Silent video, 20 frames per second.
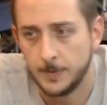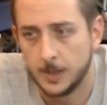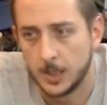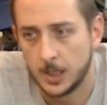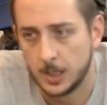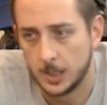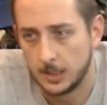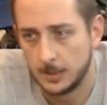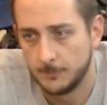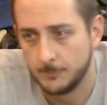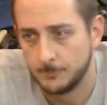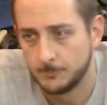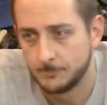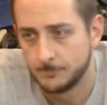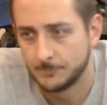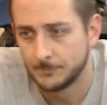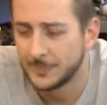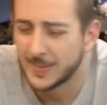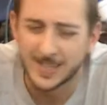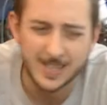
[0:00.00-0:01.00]

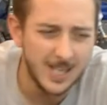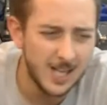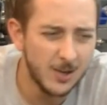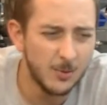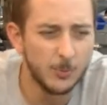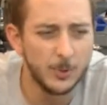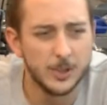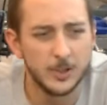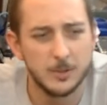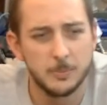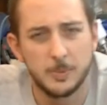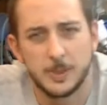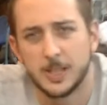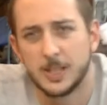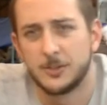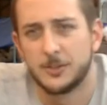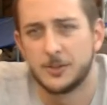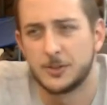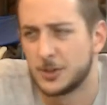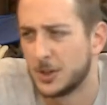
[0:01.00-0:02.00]
And not really
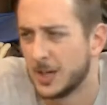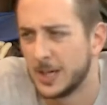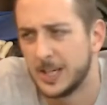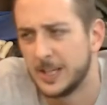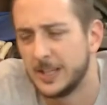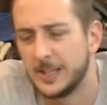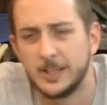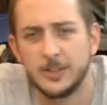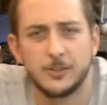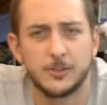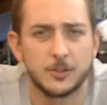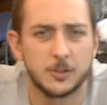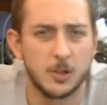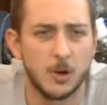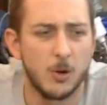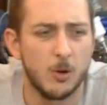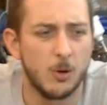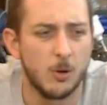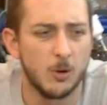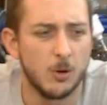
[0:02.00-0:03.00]
because of training
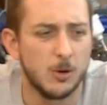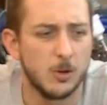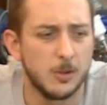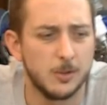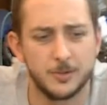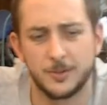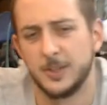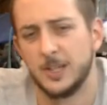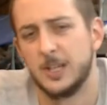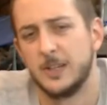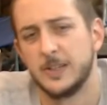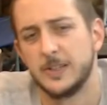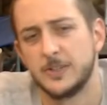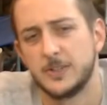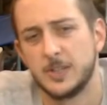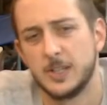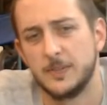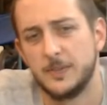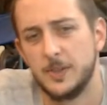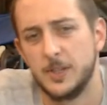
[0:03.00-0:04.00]
scars and all that
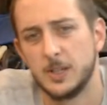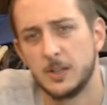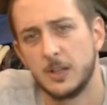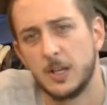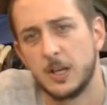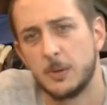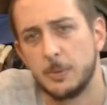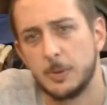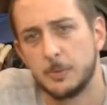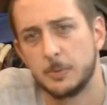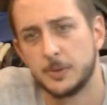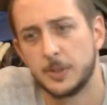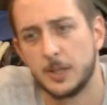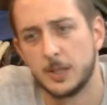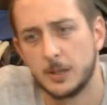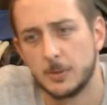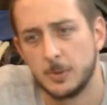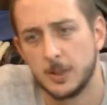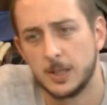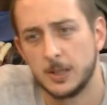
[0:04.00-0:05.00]
stuff. You hear a lot of people
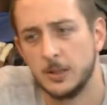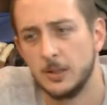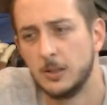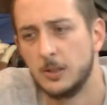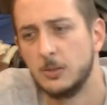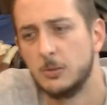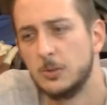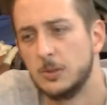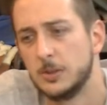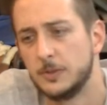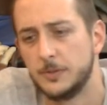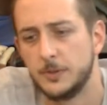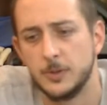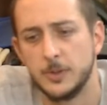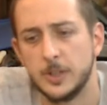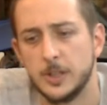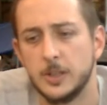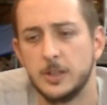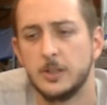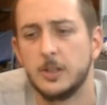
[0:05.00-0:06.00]
talk about, oh, well, if
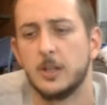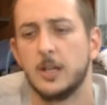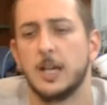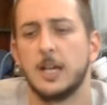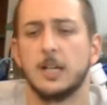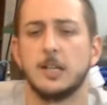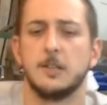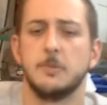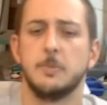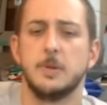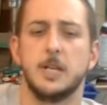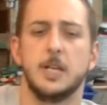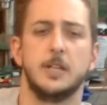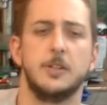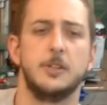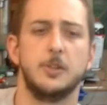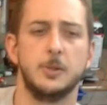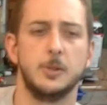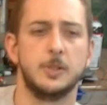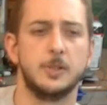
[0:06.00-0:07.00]
you get
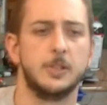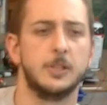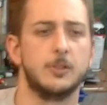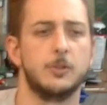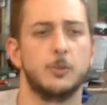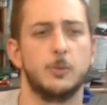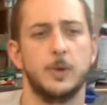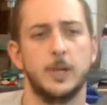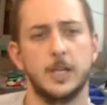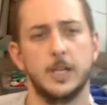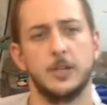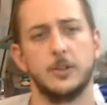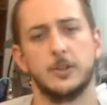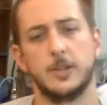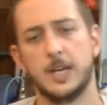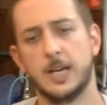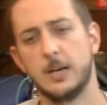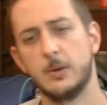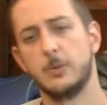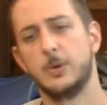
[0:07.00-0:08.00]
acclimated to it this way or
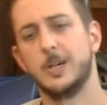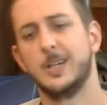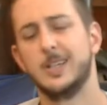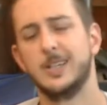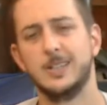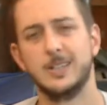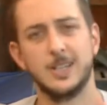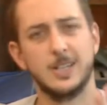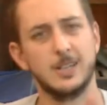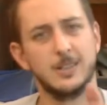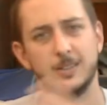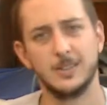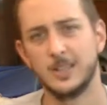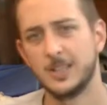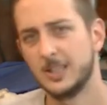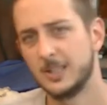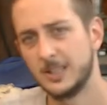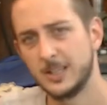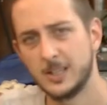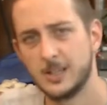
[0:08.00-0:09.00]
that way. No,
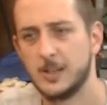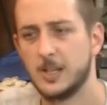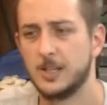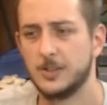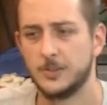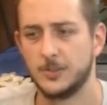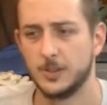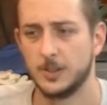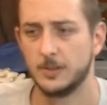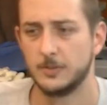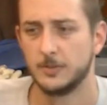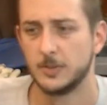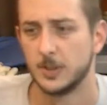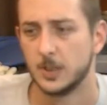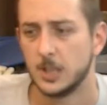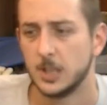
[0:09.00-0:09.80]
none of that stuff.